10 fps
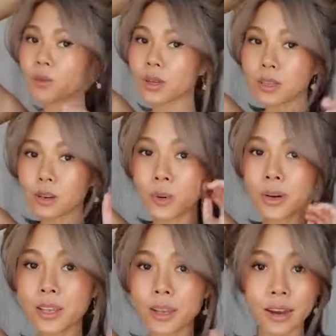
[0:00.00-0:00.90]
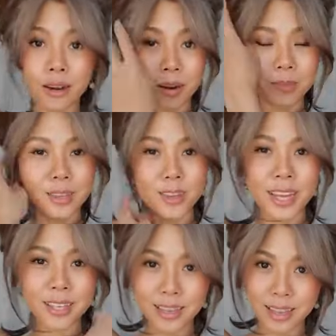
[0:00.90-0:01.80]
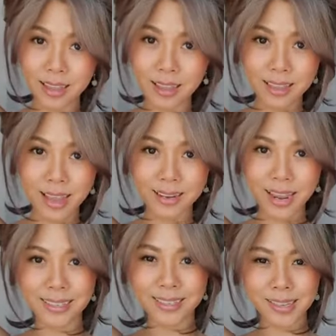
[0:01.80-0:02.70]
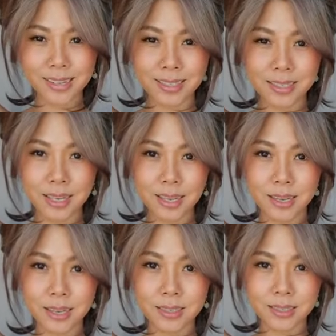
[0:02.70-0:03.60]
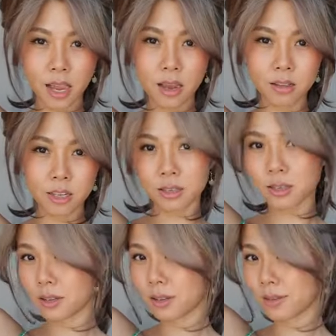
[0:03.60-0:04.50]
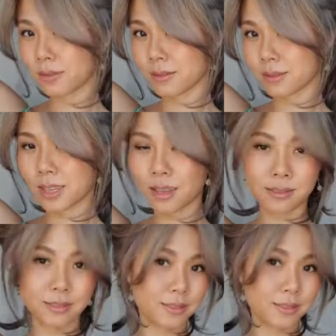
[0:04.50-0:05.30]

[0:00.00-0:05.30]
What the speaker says: when you're putting your hair up, but you get that nice 60 style look. See?